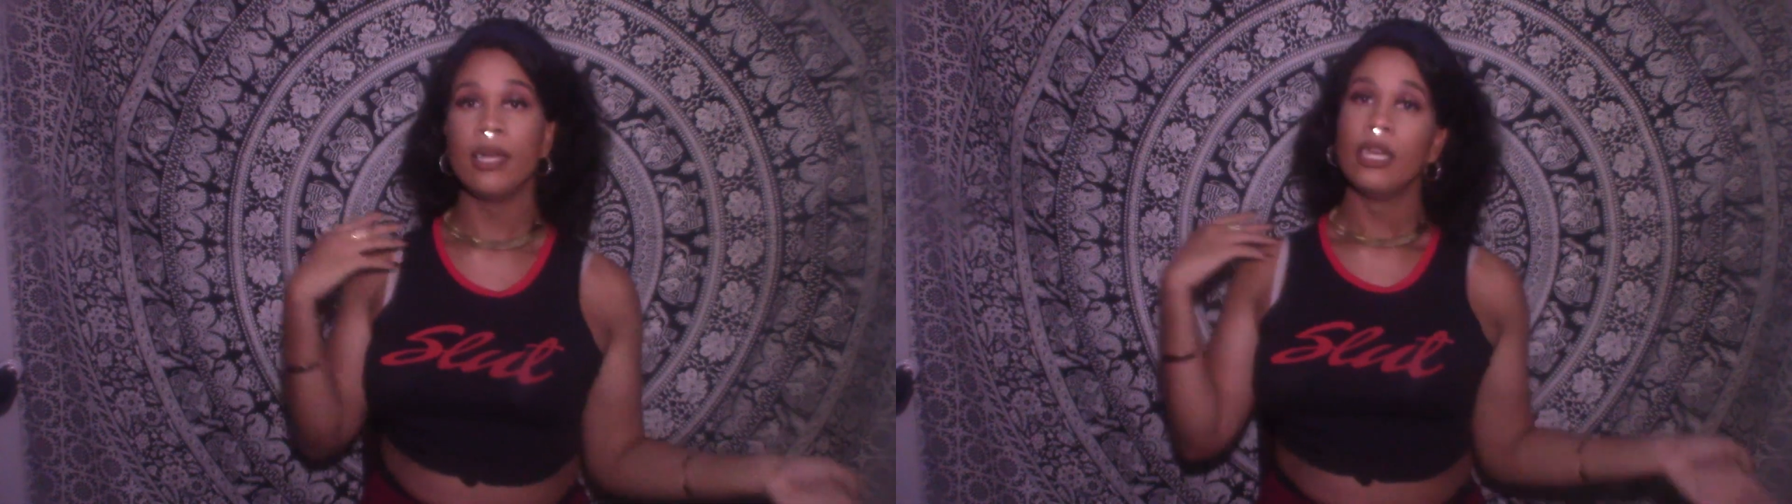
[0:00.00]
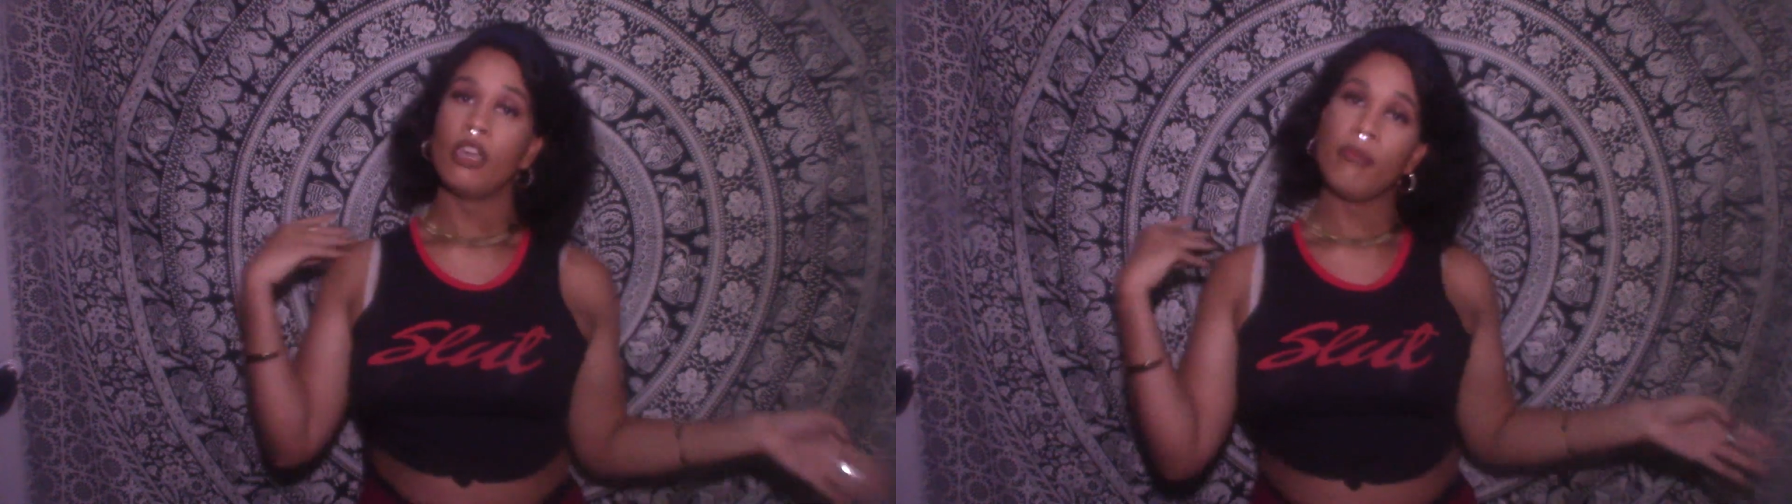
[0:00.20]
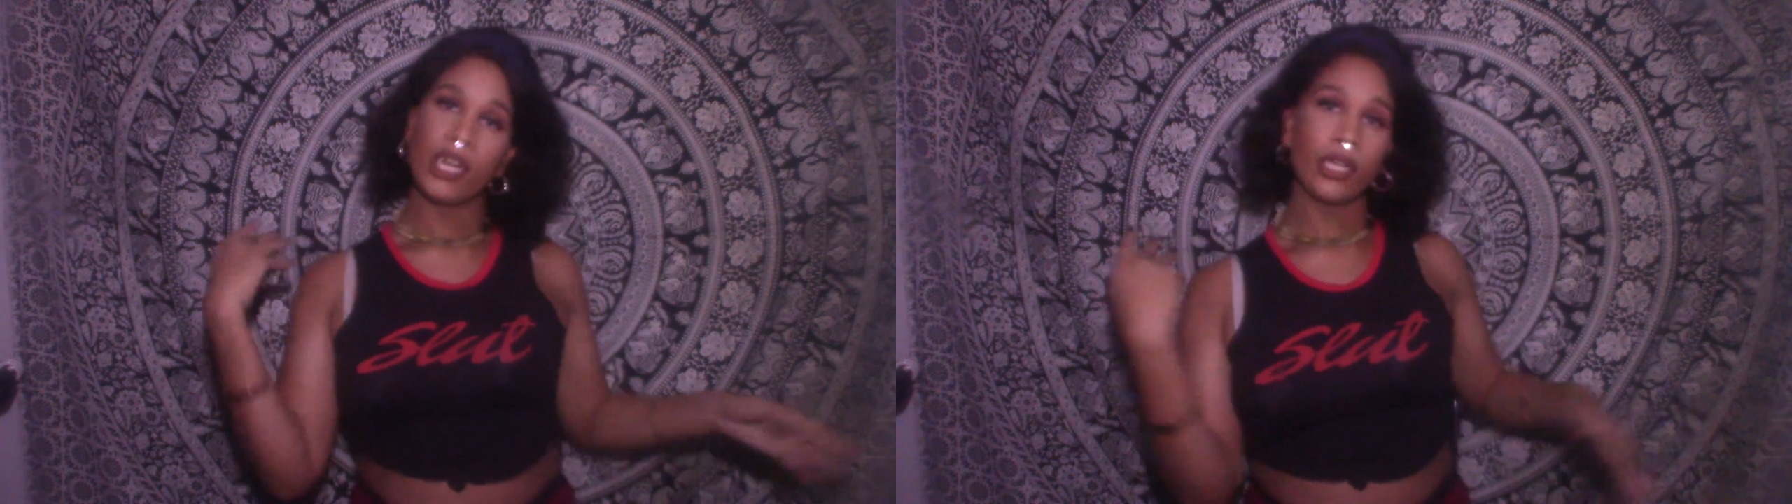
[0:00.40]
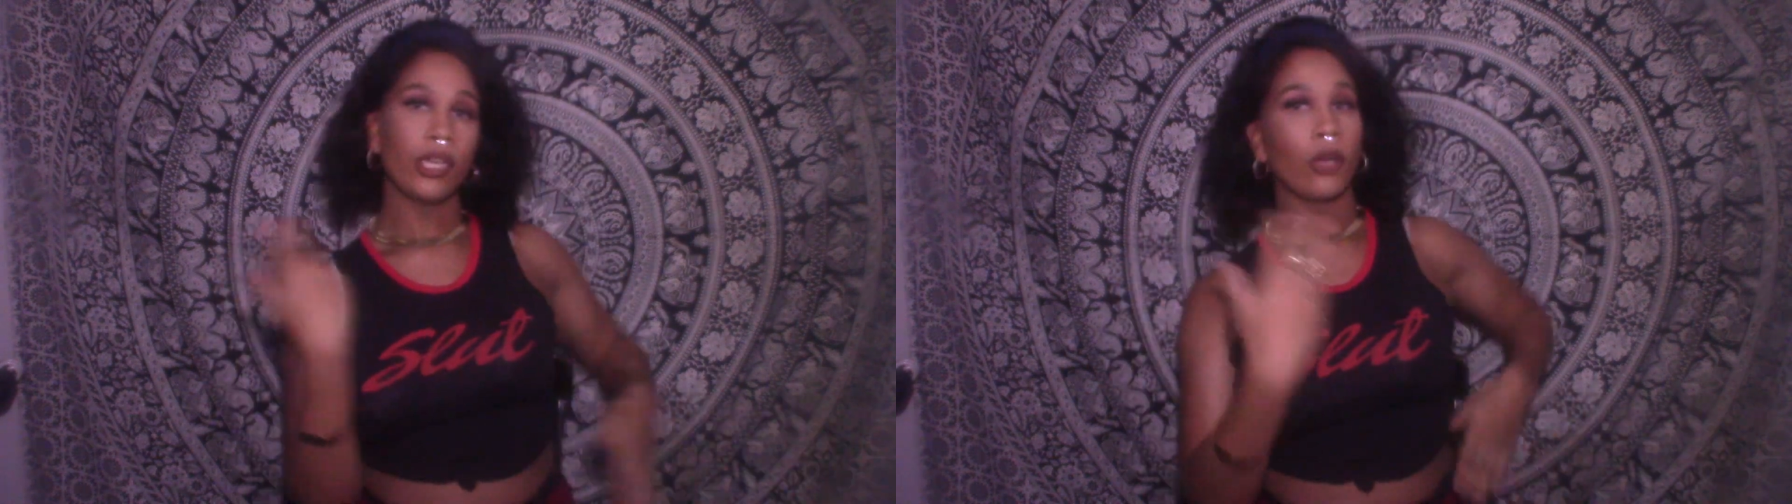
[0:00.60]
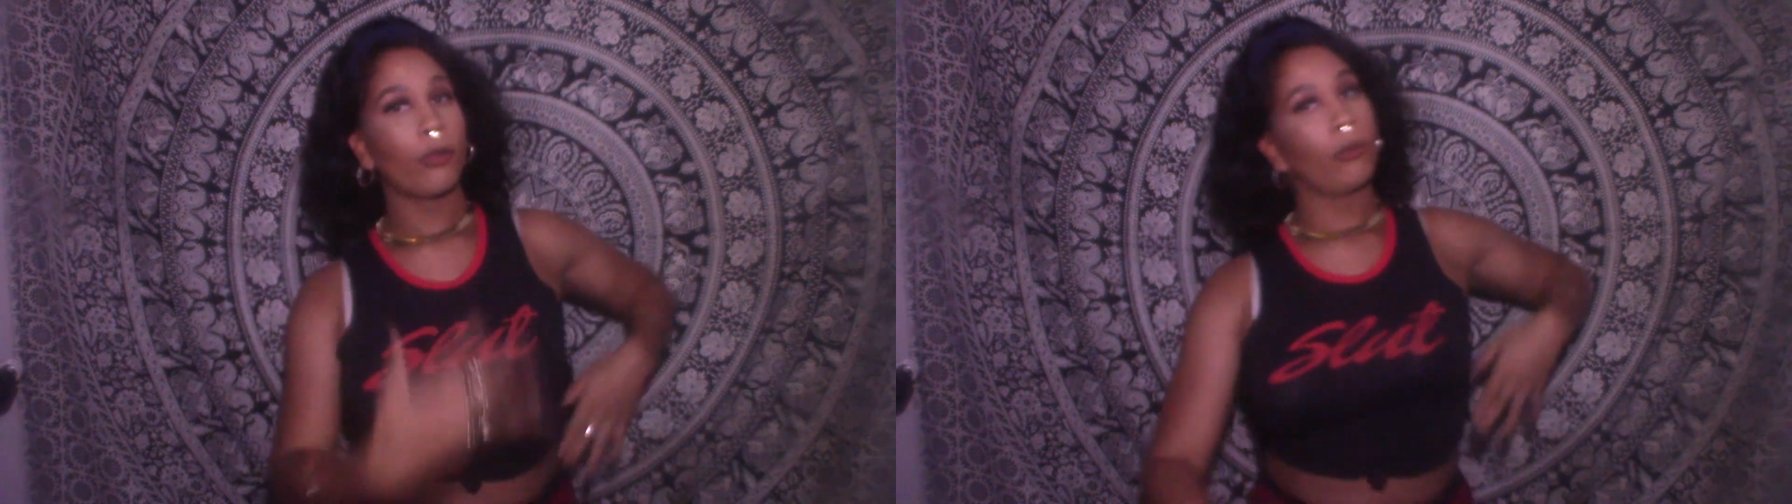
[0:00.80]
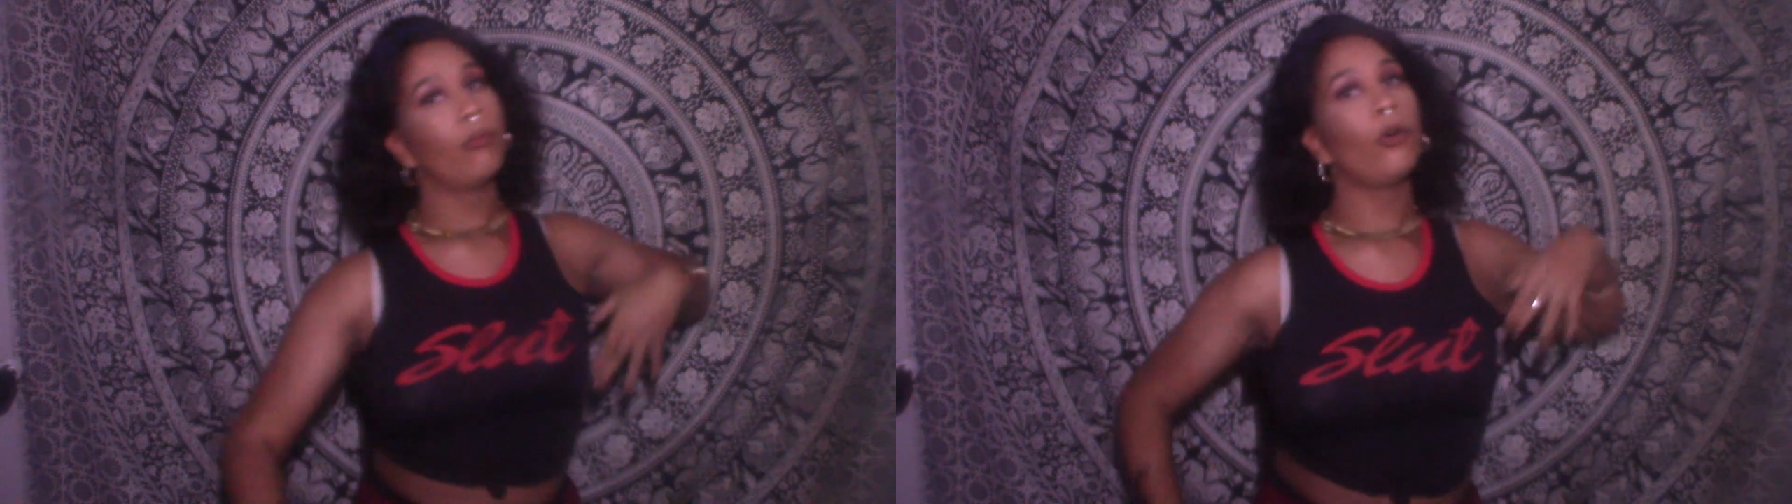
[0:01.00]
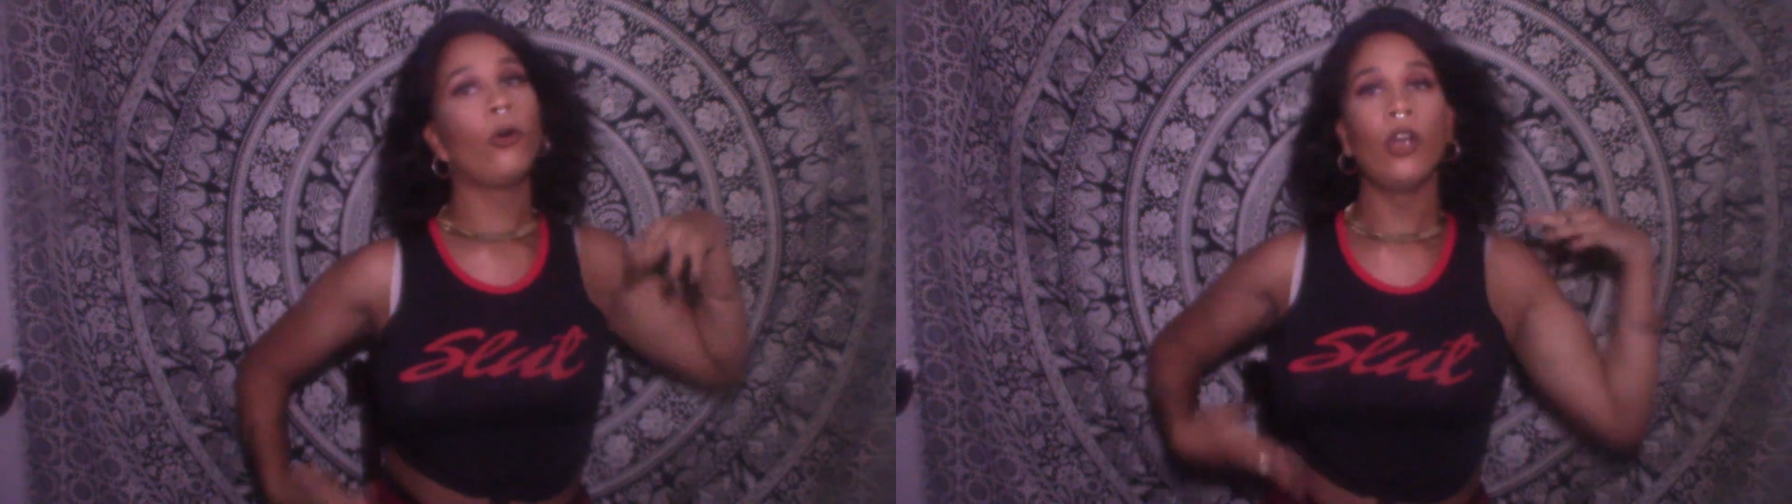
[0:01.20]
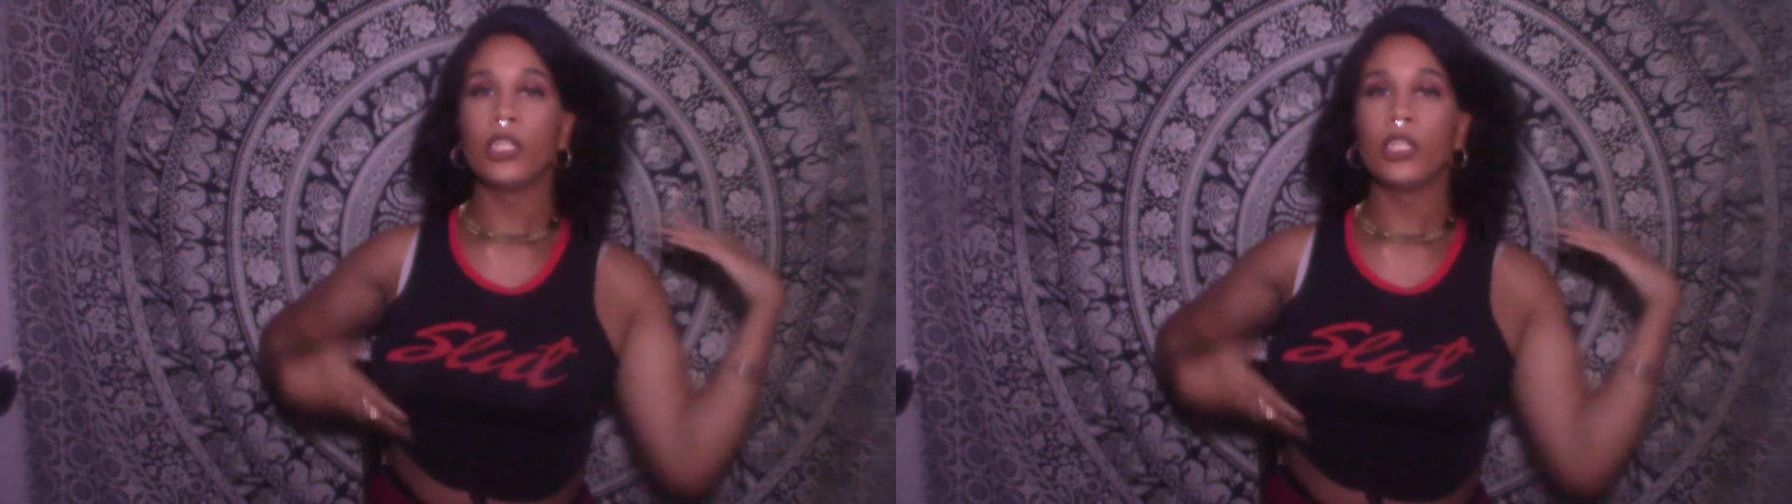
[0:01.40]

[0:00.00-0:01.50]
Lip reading: I mean, you can go through more,